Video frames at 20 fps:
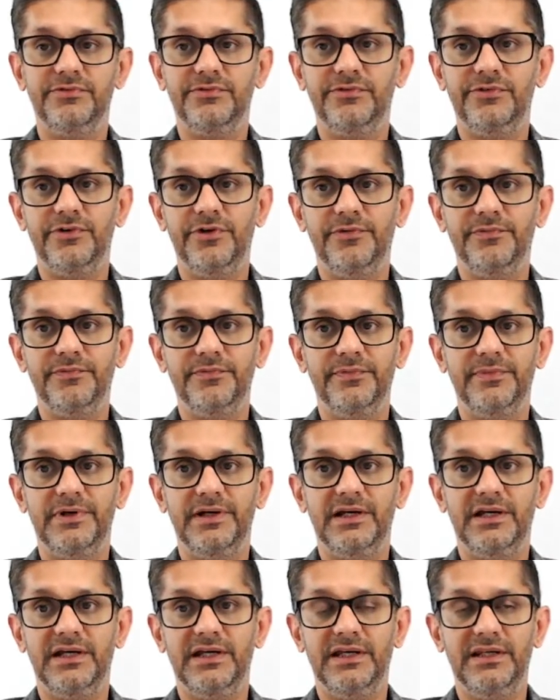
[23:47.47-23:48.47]
from
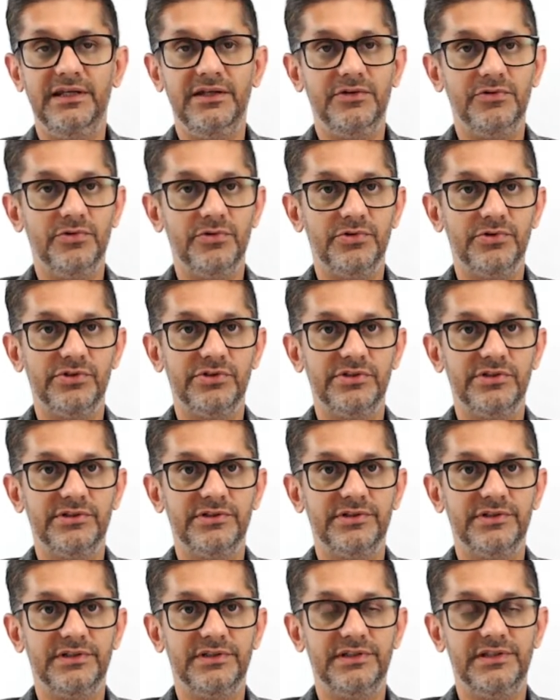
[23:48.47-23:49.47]
any course
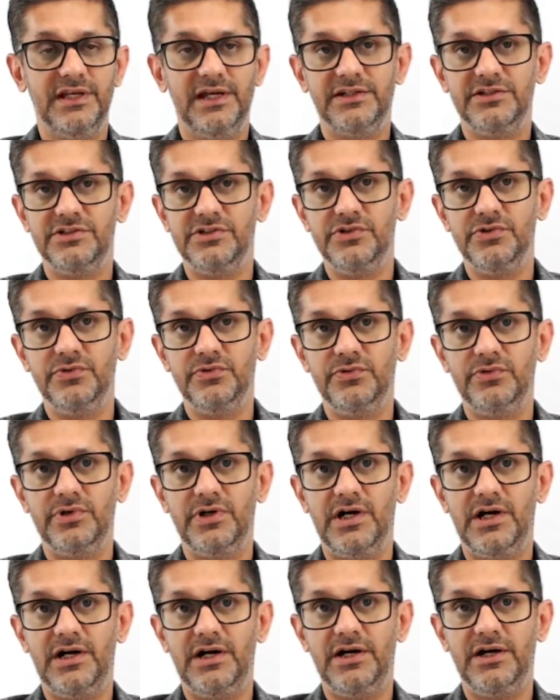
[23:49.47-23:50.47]
that you
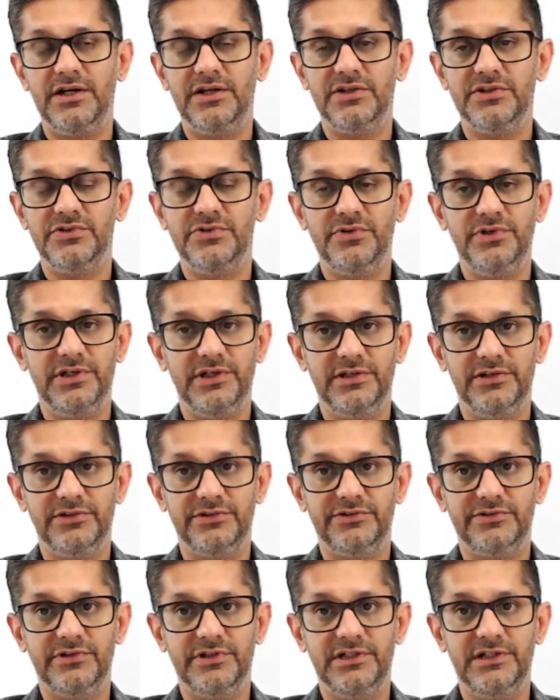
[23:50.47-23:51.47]
are doing in
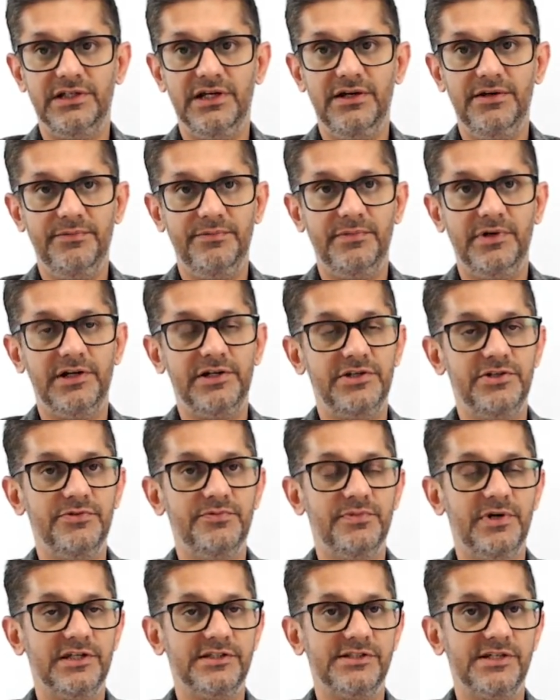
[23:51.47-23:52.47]
Australia, but you
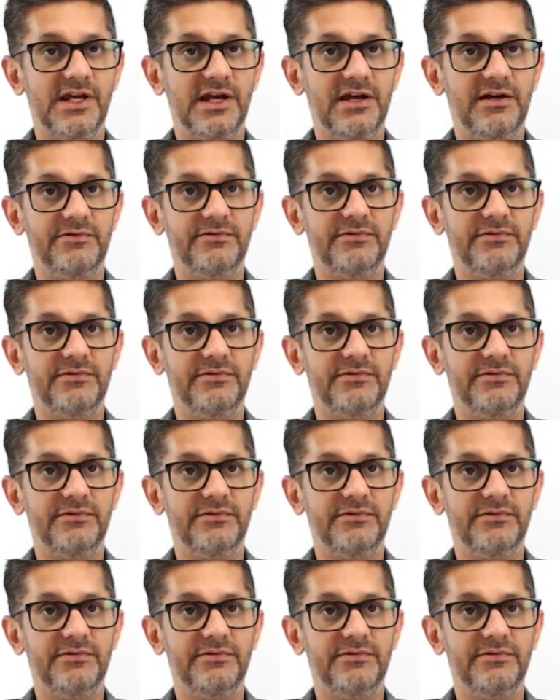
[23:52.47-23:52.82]
must have